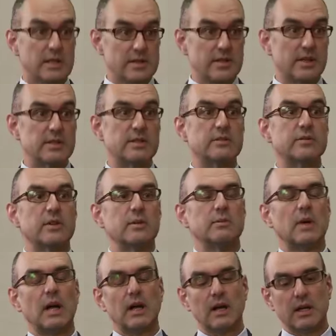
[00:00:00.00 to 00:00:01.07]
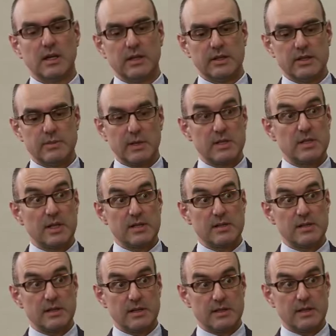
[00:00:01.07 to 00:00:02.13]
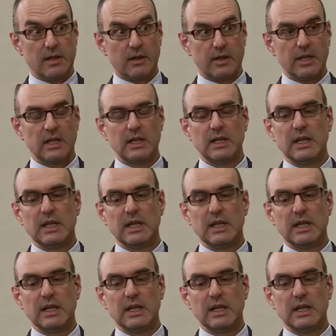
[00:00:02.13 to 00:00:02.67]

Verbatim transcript: A consulting yes. firm that specializes in this area.